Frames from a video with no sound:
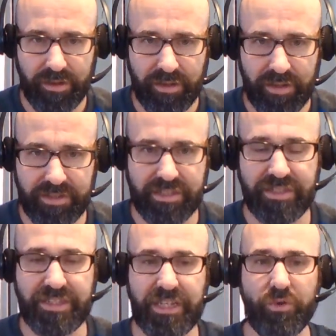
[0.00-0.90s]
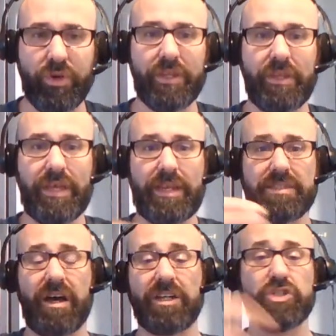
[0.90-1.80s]
It's a secret that
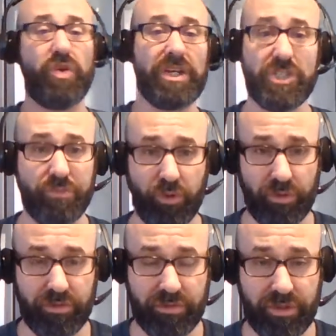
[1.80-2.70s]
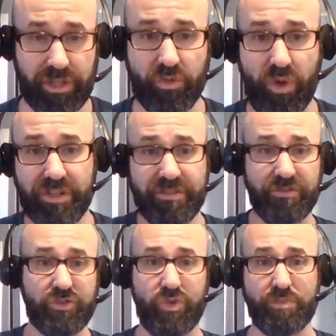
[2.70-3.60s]
is untraceable in the rest of
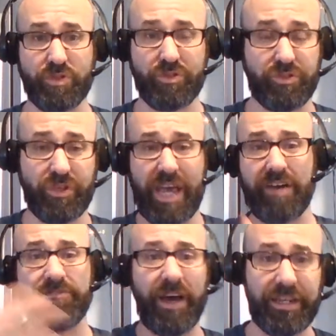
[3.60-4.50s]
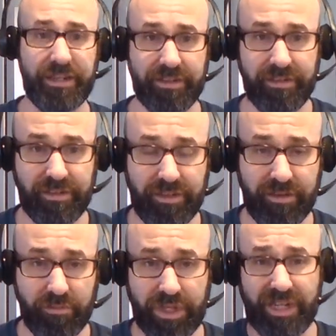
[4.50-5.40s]
scriptures. You can't find it
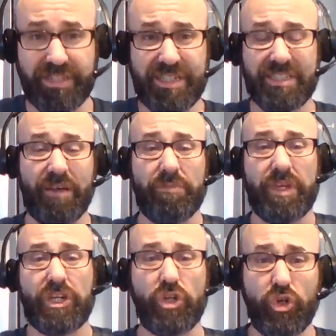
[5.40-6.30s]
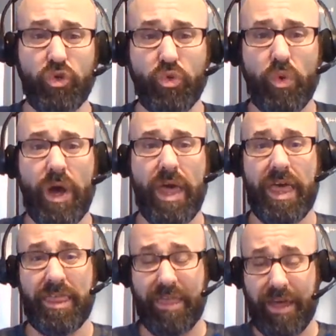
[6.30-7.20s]
because it's something new
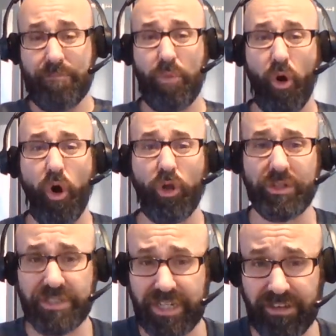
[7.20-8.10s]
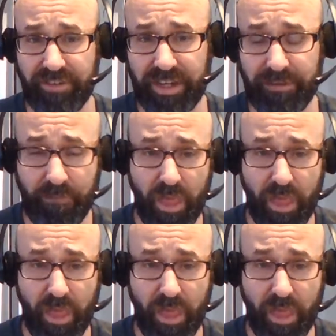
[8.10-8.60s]
that Paul is giving